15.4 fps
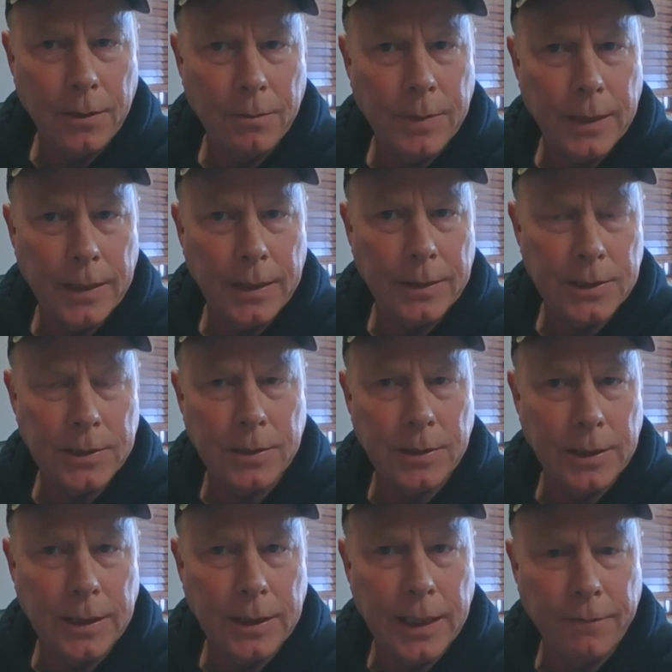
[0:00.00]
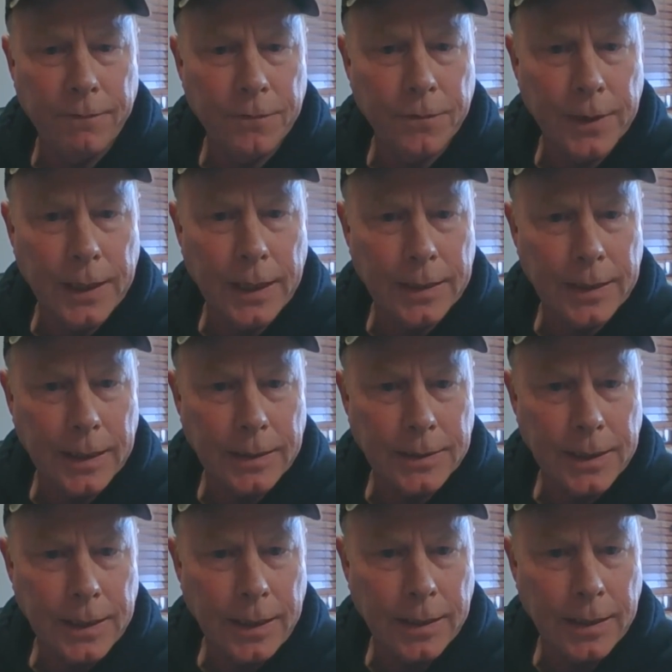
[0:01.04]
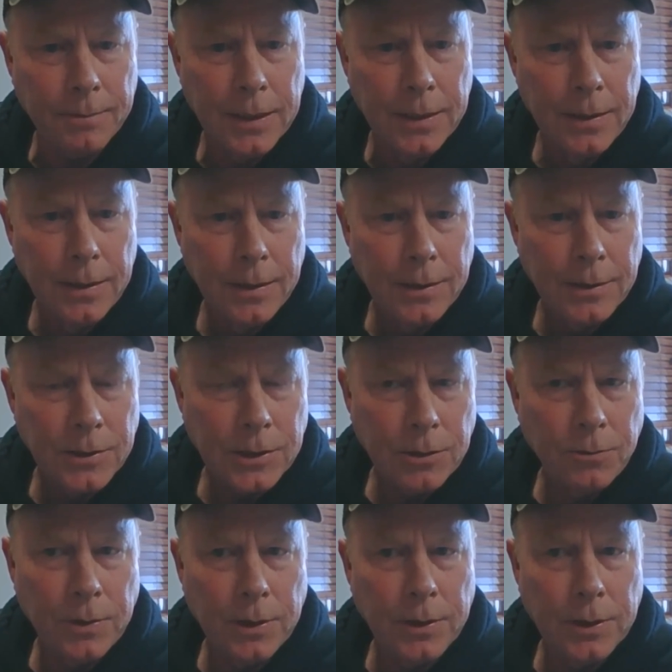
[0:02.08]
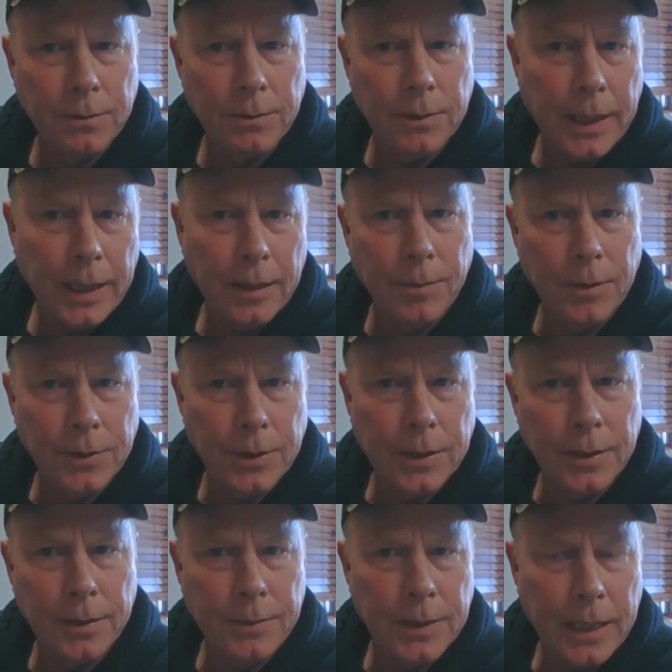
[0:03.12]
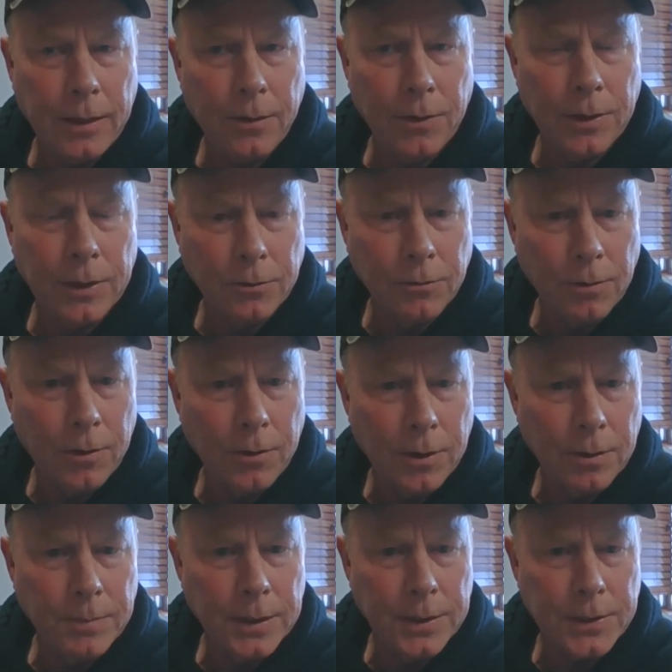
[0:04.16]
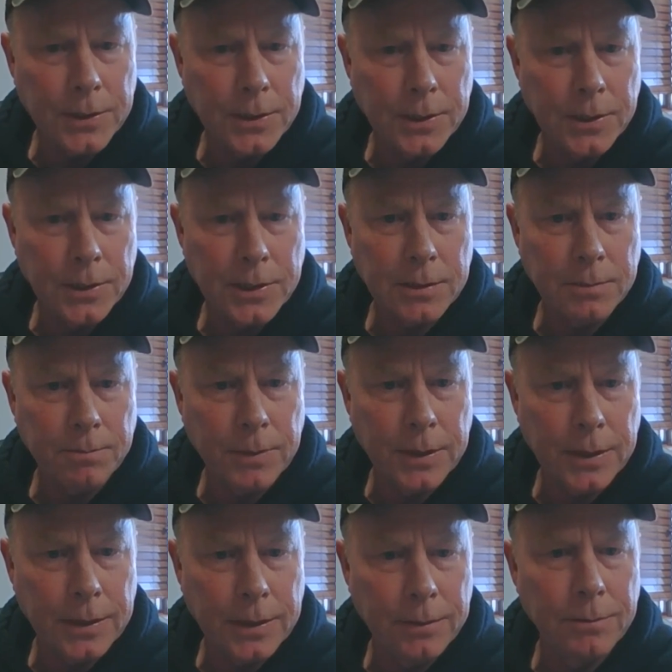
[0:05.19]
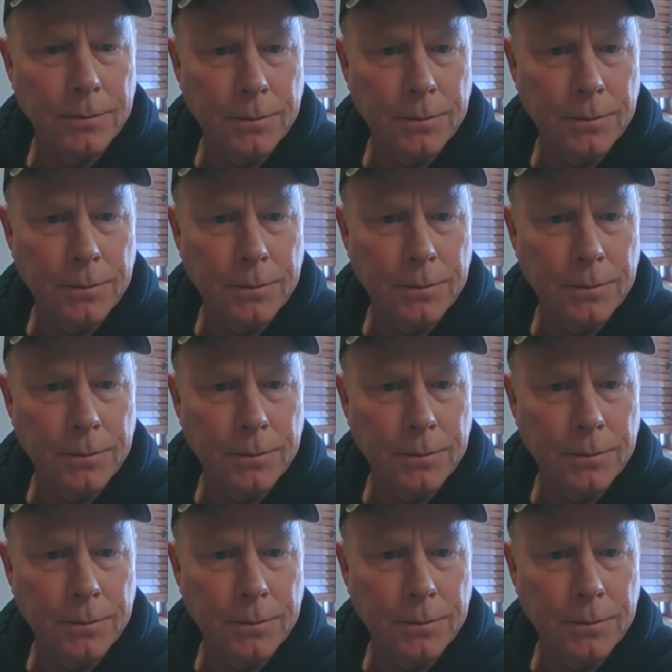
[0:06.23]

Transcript: basically debt free at that time. So we were able to not only grow the business, but